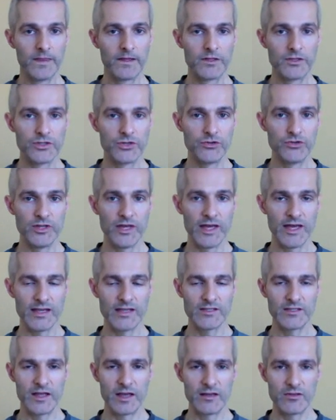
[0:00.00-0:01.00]
To the
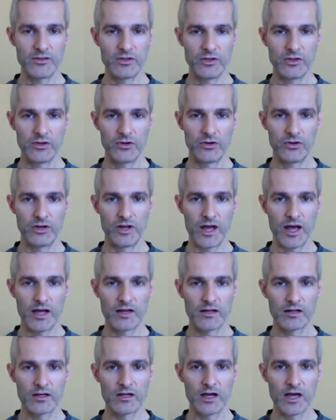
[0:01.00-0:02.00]
extent that you're
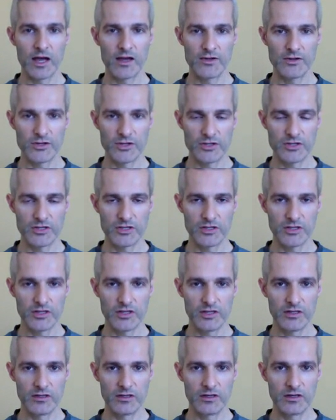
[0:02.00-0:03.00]
not
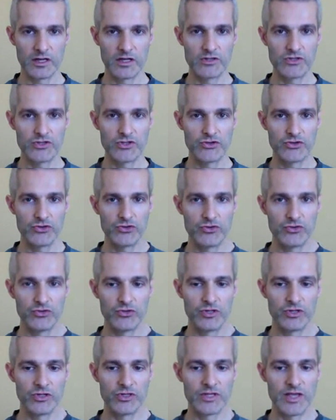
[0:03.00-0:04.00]
consciously
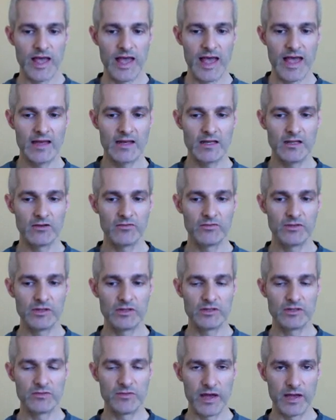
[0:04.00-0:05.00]
attuned to any of
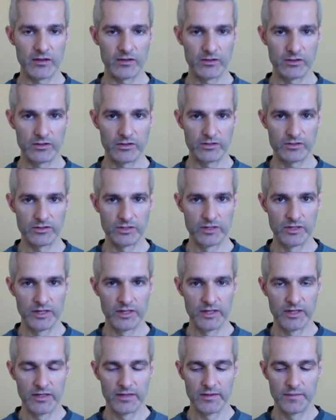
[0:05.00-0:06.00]
these factors,
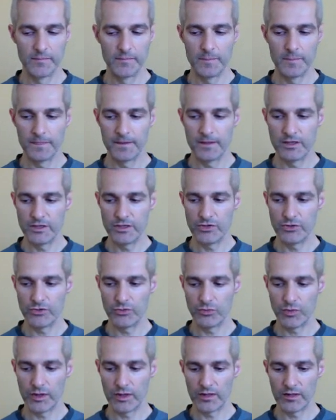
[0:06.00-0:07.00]
you
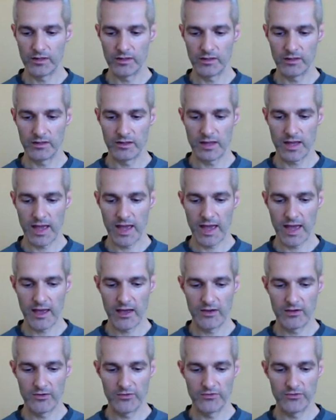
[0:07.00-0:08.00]
will
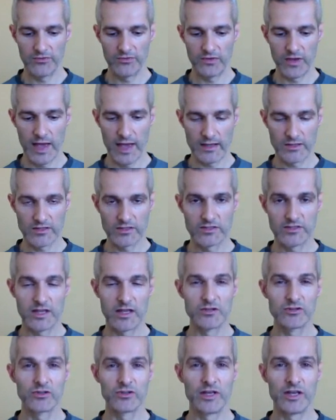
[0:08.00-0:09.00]
have
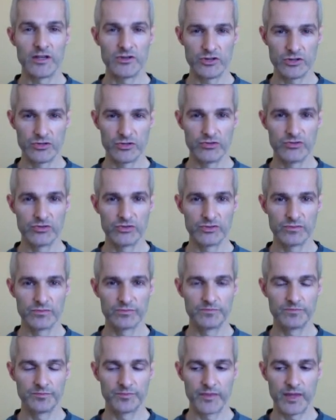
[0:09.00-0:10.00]
existential issues.
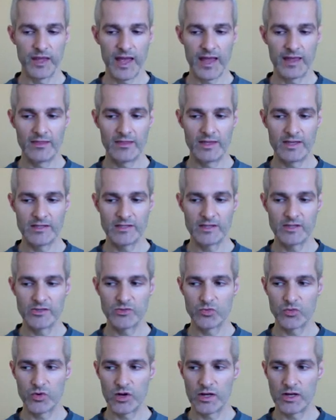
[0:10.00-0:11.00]
And this
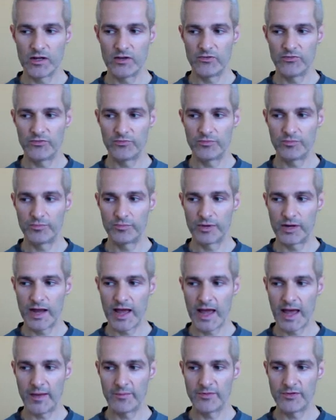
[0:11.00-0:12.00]
is one of
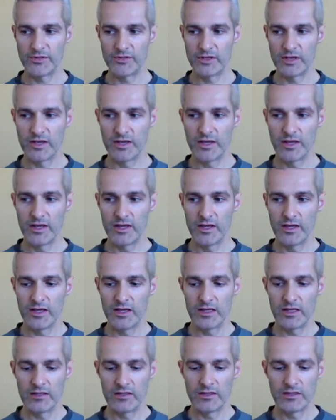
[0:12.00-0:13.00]
perhaps
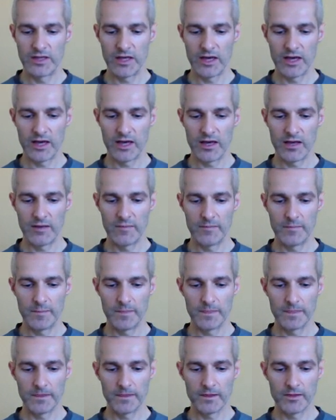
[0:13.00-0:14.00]
the
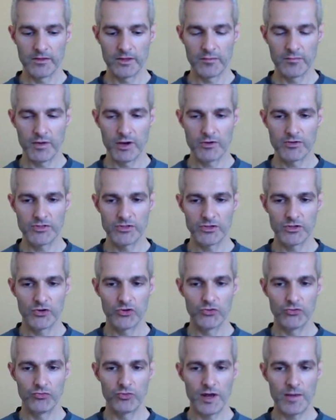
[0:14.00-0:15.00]
most
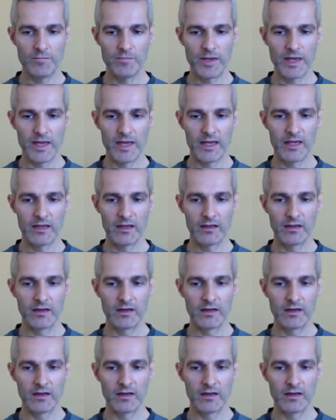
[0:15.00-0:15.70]
gripping